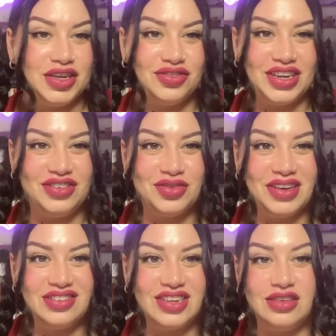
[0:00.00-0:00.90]
you're changing
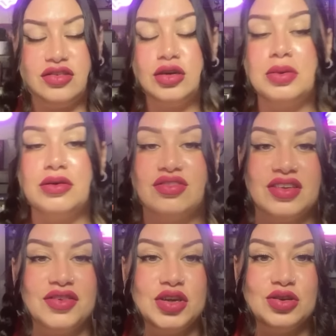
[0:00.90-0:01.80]
residence. You could be
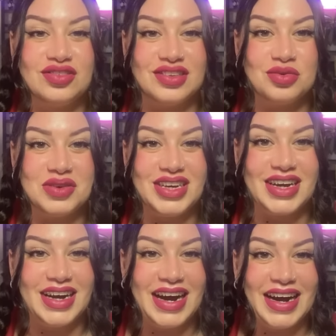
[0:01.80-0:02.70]
receiving news this
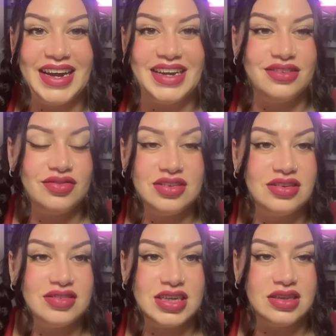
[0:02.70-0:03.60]
week.
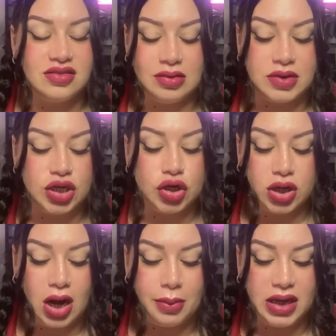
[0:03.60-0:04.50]
Seriously, there's something
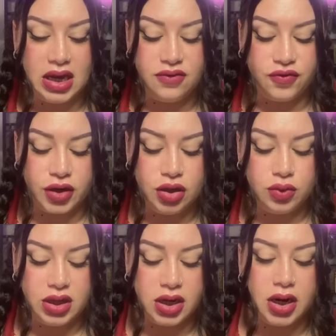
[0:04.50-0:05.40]
good coming in for you
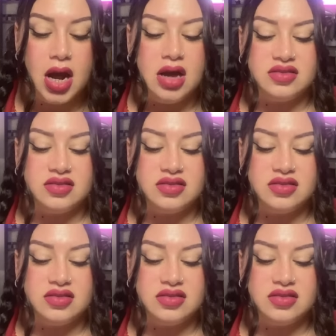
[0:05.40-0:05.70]
here.